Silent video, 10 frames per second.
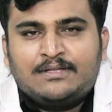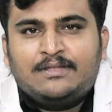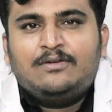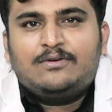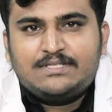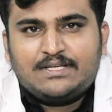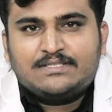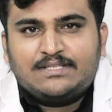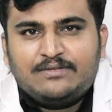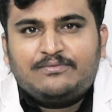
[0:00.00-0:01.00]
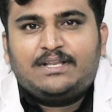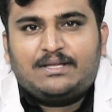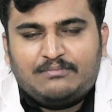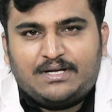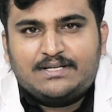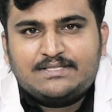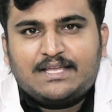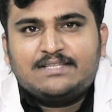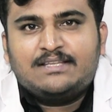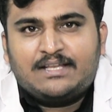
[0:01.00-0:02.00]
Keyhole surgery for lumbar disc
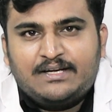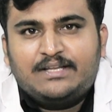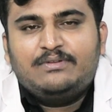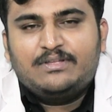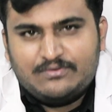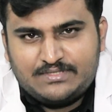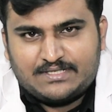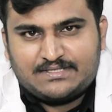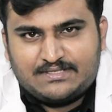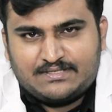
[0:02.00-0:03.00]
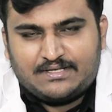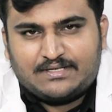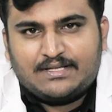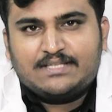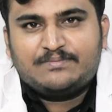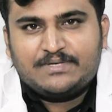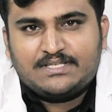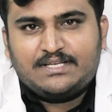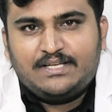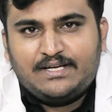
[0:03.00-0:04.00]
has a relatively good success rate,
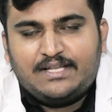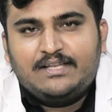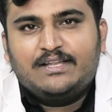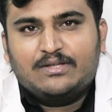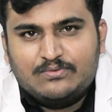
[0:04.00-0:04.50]
especially done in a